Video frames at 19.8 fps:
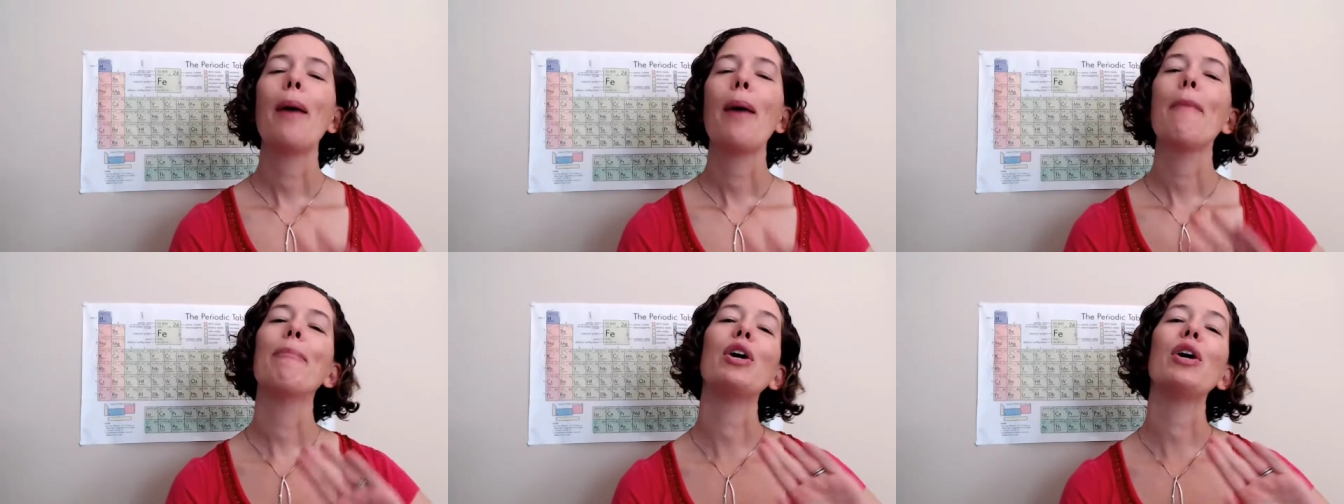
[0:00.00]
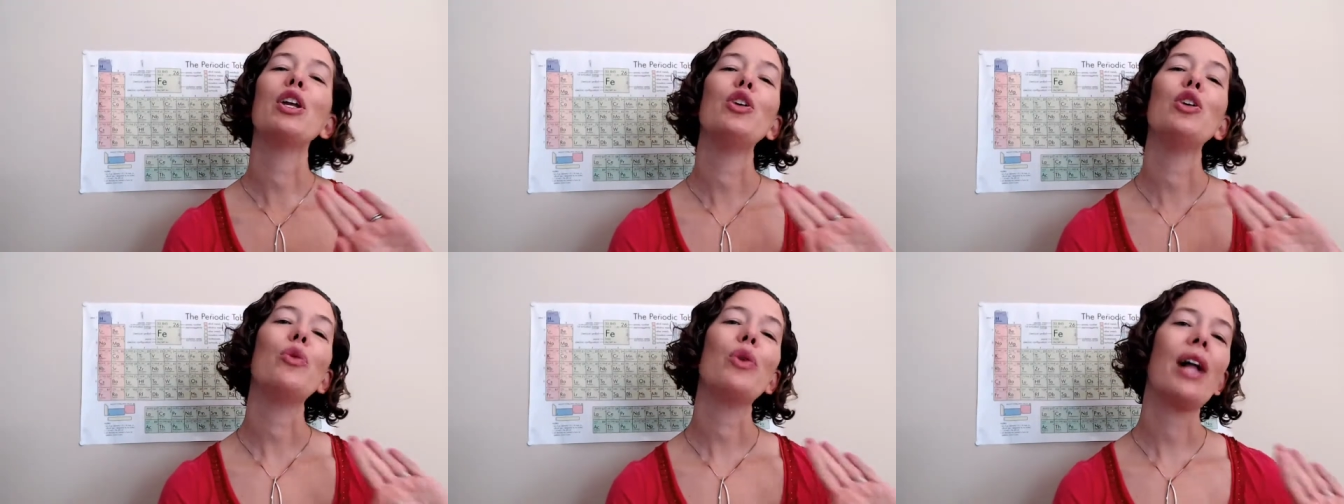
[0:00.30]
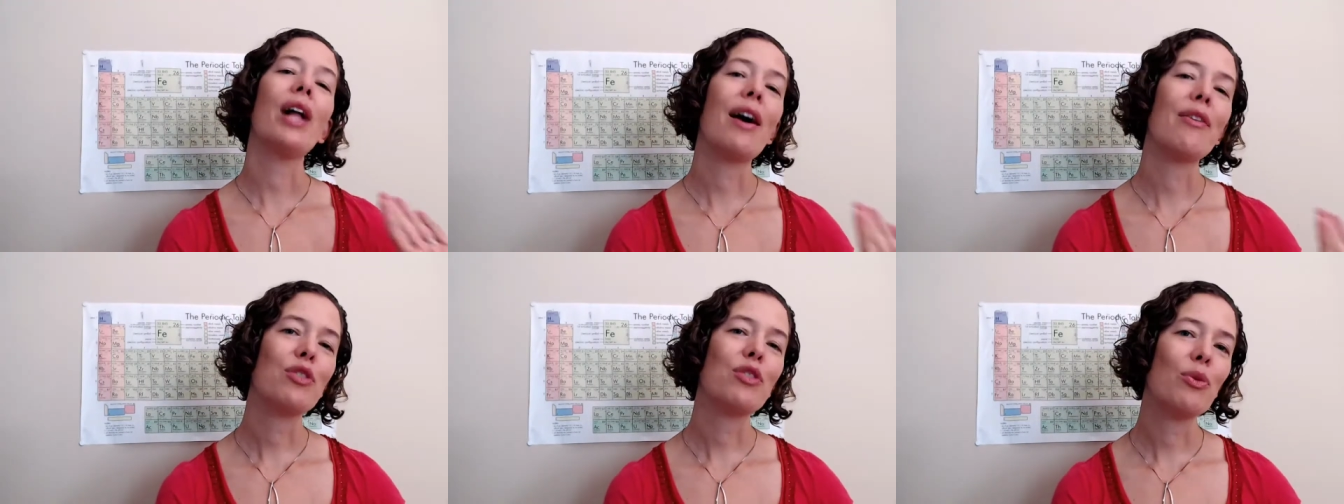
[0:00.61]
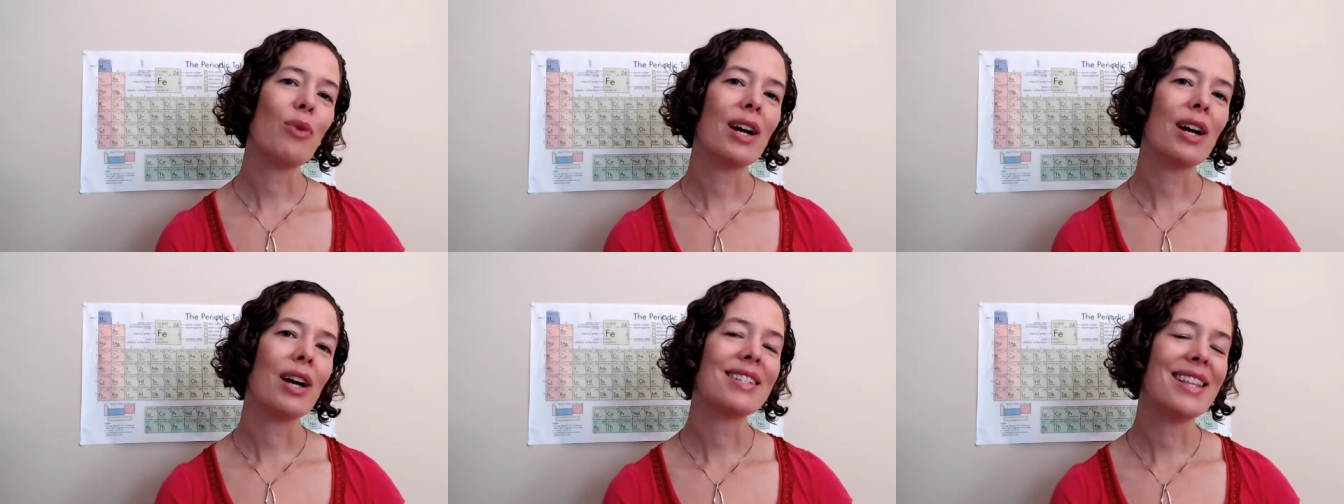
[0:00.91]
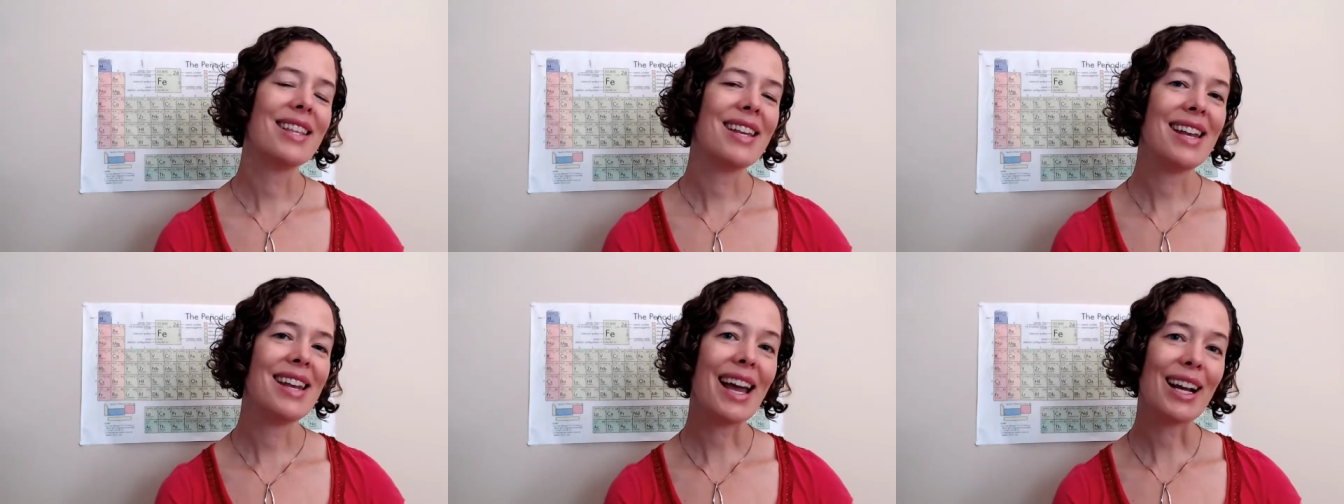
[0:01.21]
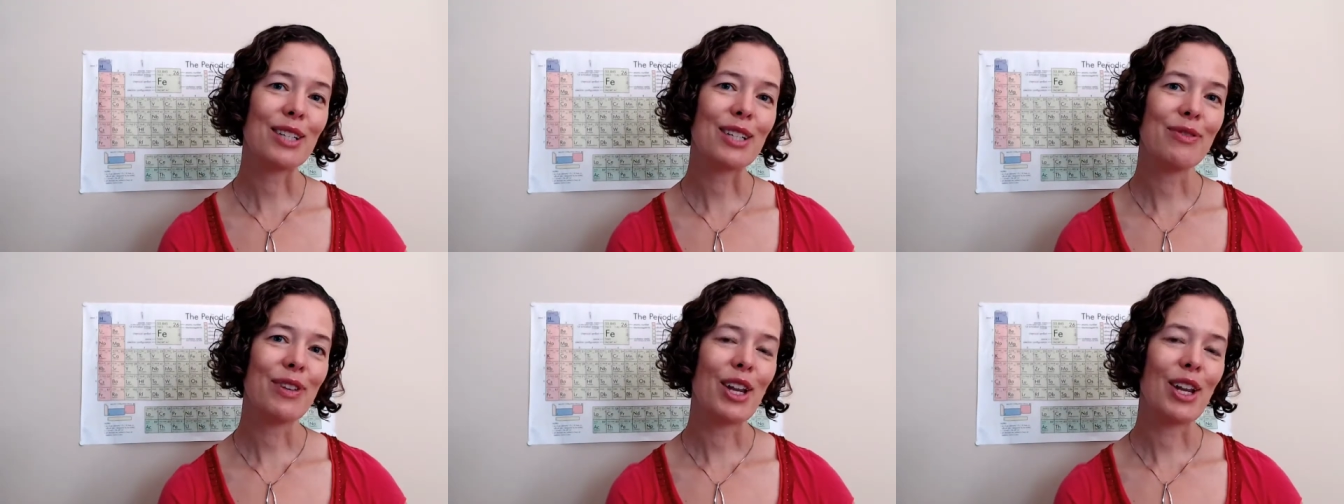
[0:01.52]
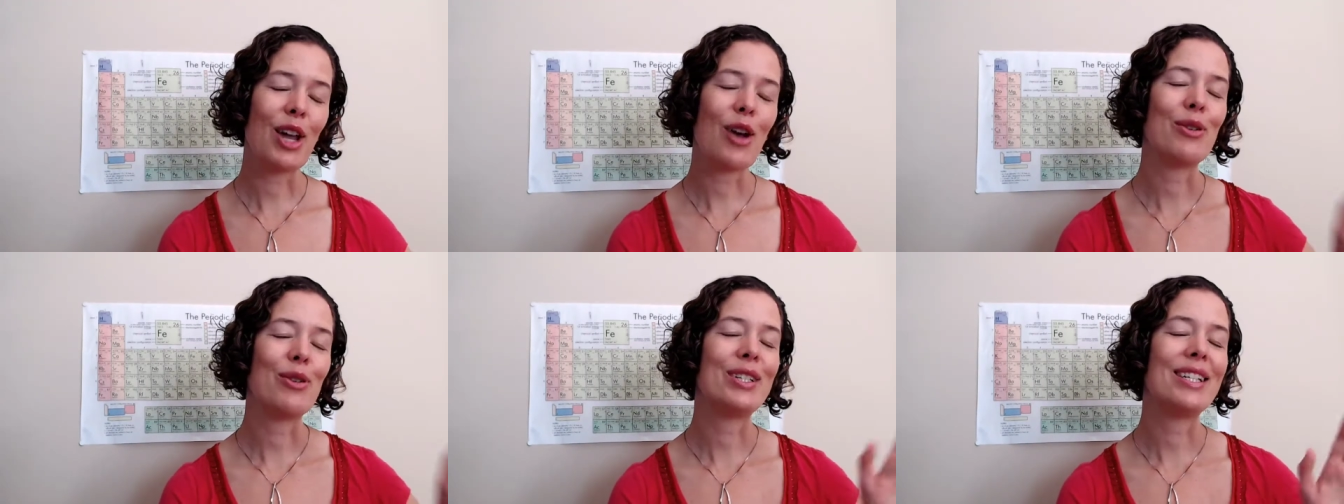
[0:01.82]
But you will have to watch the next
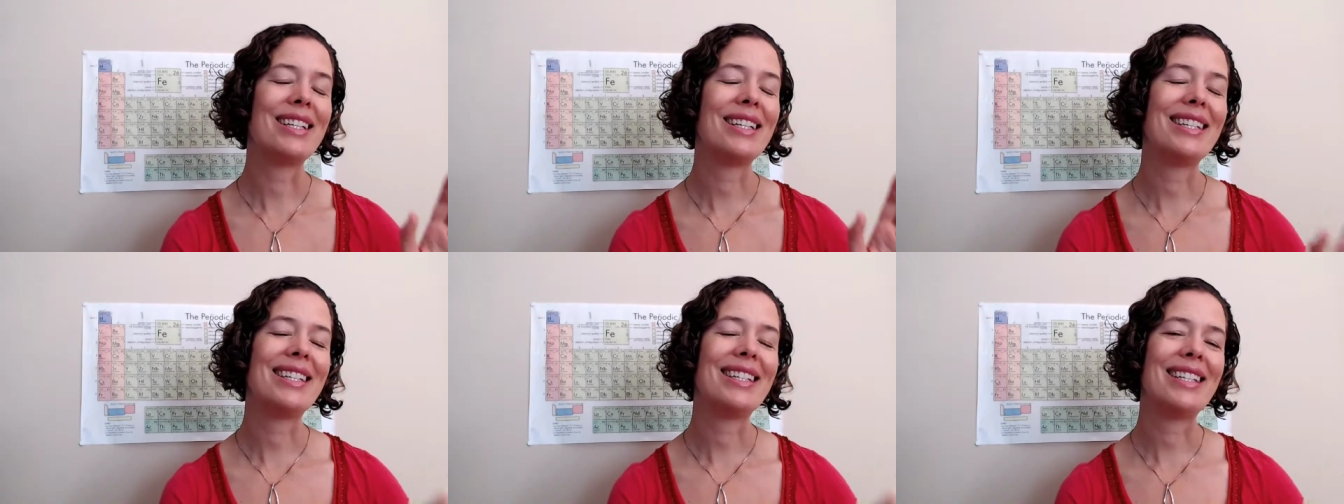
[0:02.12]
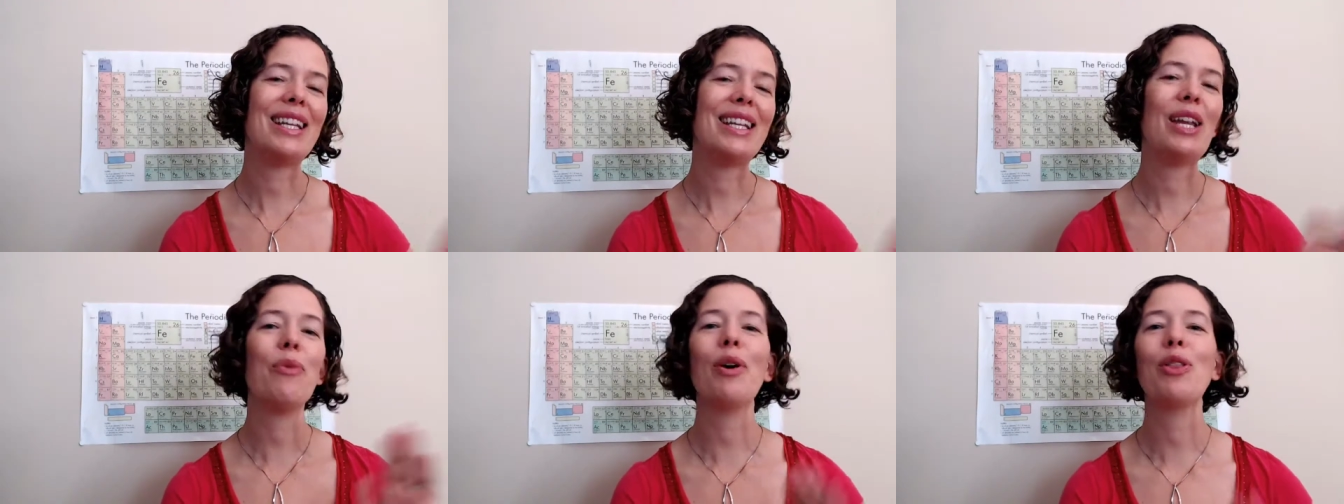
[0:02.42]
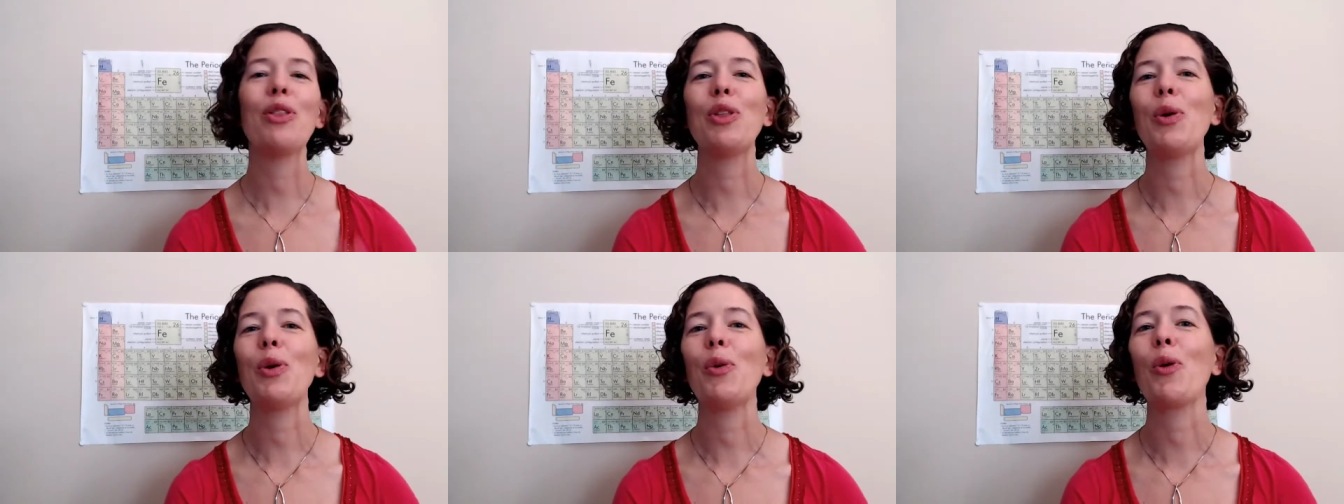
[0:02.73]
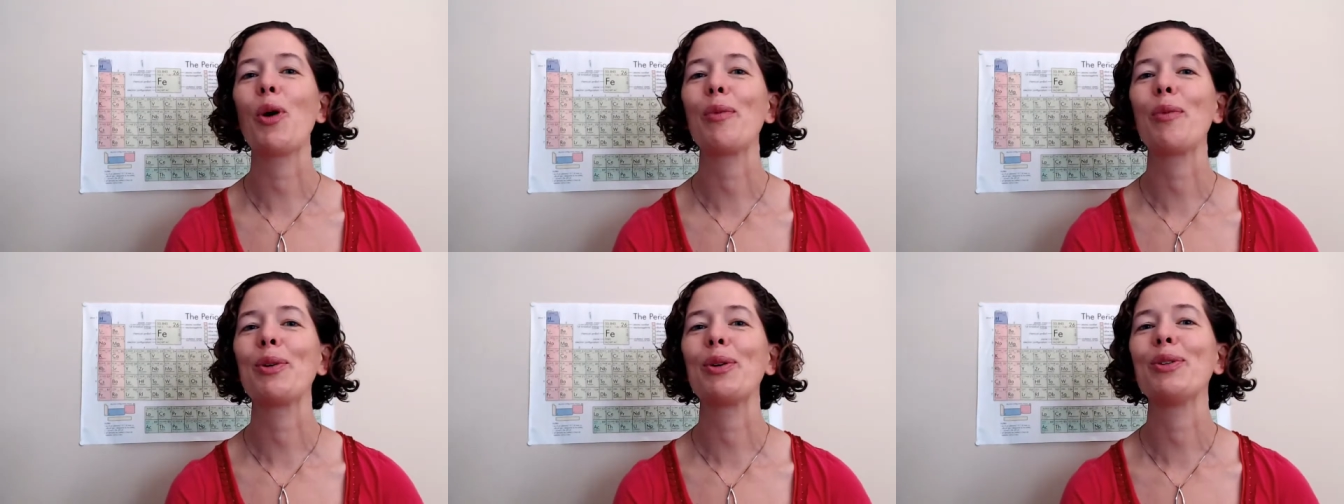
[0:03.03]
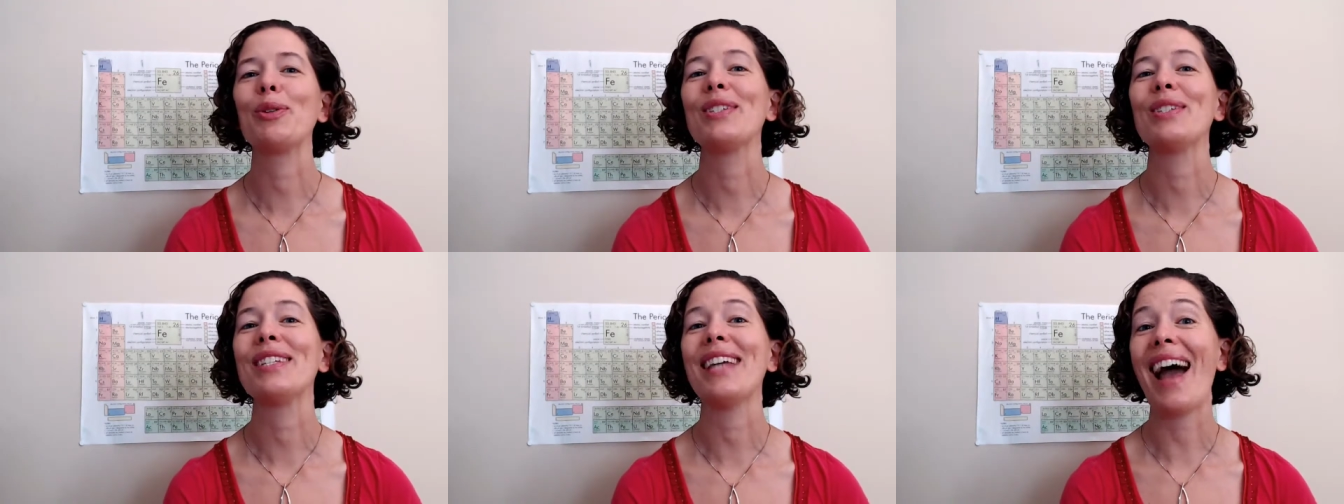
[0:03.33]
video to see what the orbitals